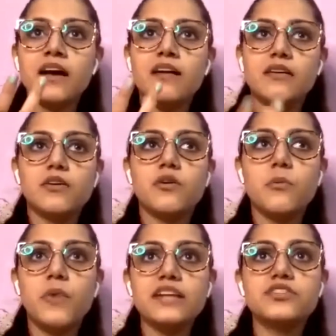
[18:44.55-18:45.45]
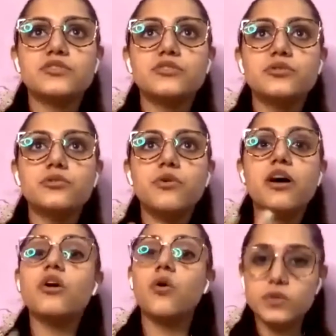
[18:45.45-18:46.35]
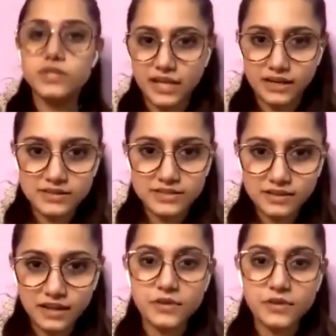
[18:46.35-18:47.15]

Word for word: uh, went through a court case